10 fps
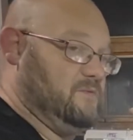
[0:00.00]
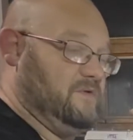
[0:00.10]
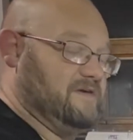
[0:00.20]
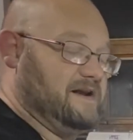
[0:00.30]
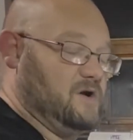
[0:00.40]

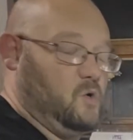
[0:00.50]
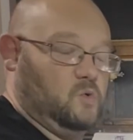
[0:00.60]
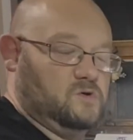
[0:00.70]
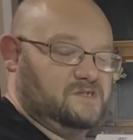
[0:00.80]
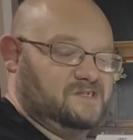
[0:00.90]
got an
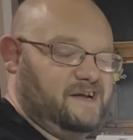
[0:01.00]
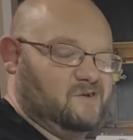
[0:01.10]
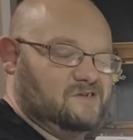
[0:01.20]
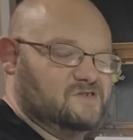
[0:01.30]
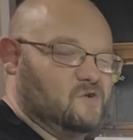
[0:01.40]
older Singer
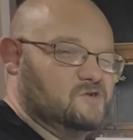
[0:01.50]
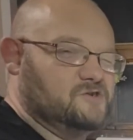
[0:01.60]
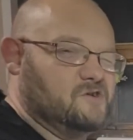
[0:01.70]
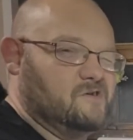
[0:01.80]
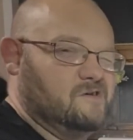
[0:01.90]

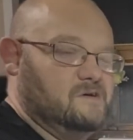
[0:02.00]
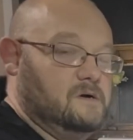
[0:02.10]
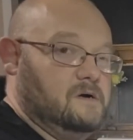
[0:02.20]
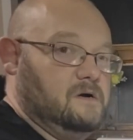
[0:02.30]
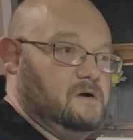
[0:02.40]
Serger.
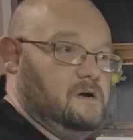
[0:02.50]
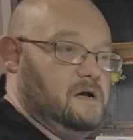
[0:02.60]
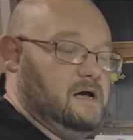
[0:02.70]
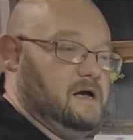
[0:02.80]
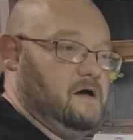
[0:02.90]

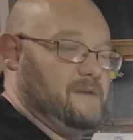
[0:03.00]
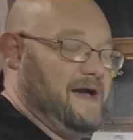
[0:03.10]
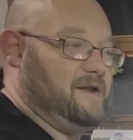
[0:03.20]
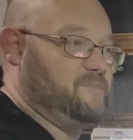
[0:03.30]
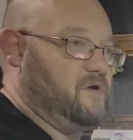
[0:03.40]
I had
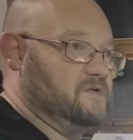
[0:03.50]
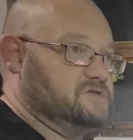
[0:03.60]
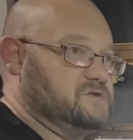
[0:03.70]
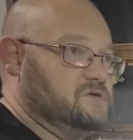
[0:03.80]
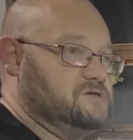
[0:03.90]
a Brother
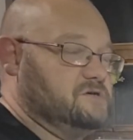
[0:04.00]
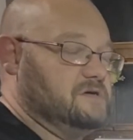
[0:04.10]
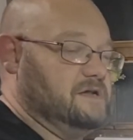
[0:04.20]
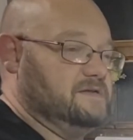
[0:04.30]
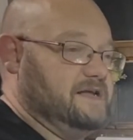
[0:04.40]
Serger, a
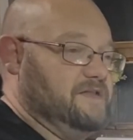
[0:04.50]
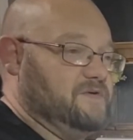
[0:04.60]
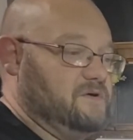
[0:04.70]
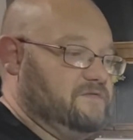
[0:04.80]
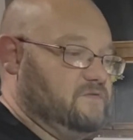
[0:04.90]

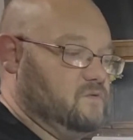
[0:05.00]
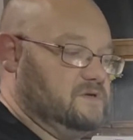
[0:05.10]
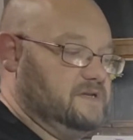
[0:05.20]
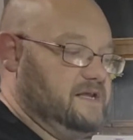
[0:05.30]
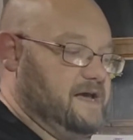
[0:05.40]
1034
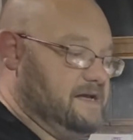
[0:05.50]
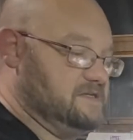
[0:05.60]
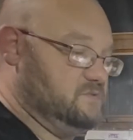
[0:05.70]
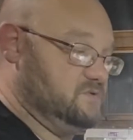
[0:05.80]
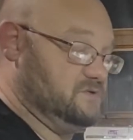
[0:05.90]
DX,
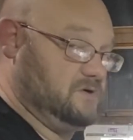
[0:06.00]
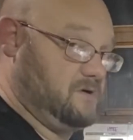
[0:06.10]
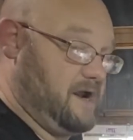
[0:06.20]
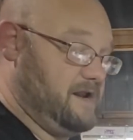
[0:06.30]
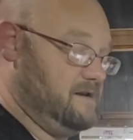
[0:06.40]
which was
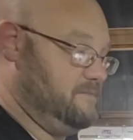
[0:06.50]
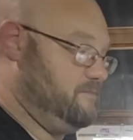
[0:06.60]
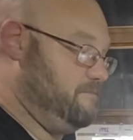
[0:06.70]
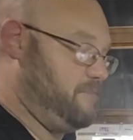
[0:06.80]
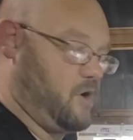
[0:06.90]
great.
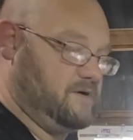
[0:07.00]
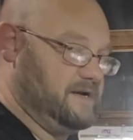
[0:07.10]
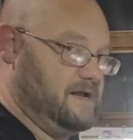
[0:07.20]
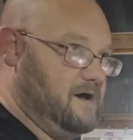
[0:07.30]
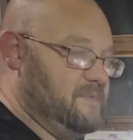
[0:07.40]
Burned it
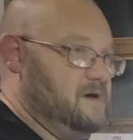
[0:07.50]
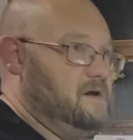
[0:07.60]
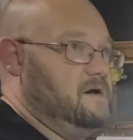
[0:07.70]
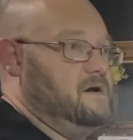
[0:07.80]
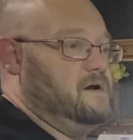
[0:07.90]
up.
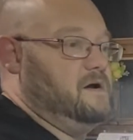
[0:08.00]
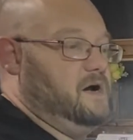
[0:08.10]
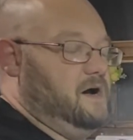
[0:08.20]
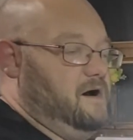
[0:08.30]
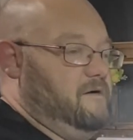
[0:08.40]

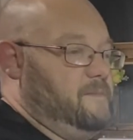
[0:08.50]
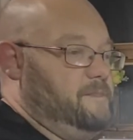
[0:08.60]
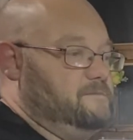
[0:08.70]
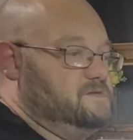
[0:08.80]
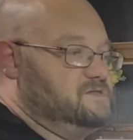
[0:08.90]

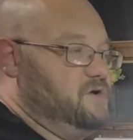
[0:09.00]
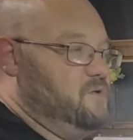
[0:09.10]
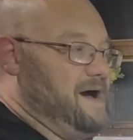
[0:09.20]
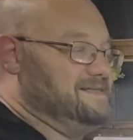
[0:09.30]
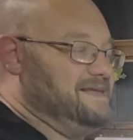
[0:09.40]
So
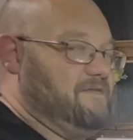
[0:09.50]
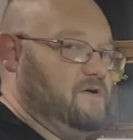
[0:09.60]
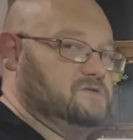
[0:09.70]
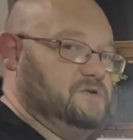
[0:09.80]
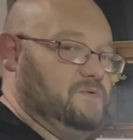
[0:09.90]
I take
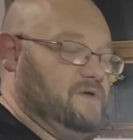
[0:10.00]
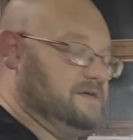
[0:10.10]
those two things